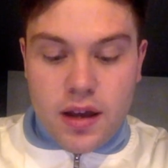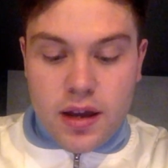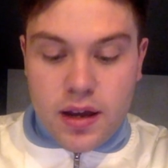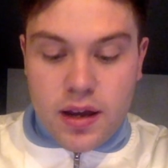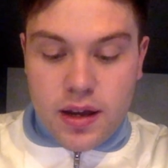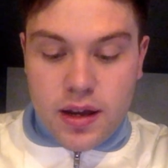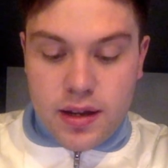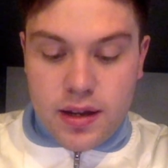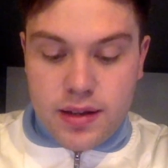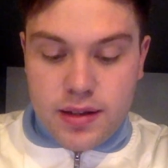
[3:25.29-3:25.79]

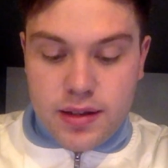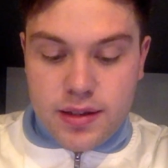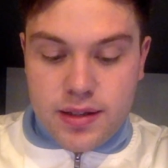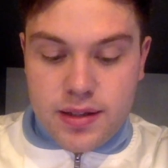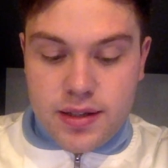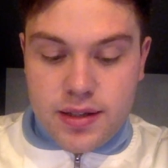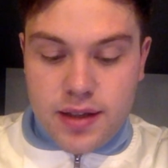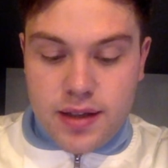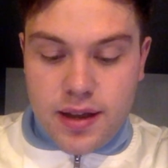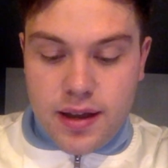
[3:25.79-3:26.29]

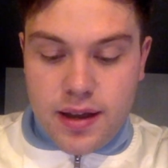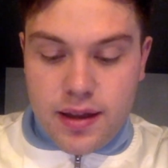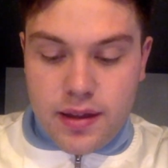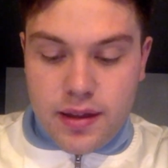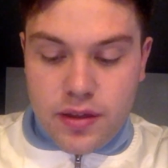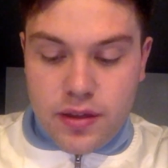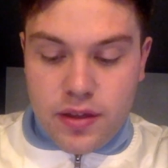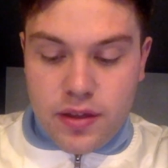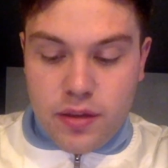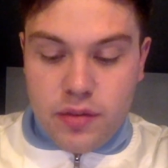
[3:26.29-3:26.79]
And
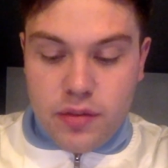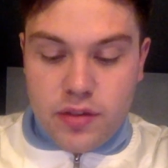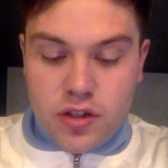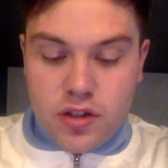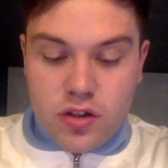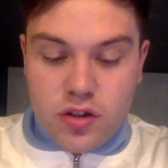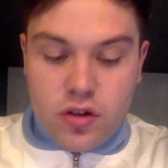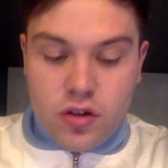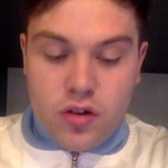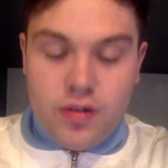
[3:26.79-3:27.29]
the thing with
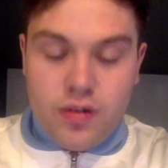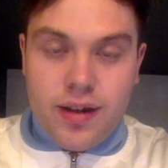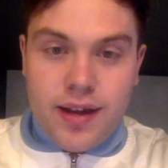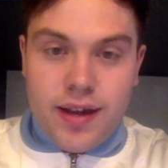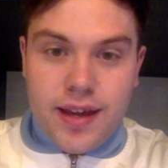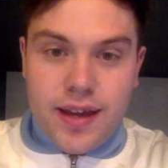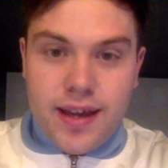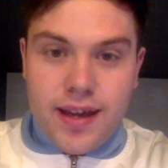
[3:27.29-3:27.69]
Doucouré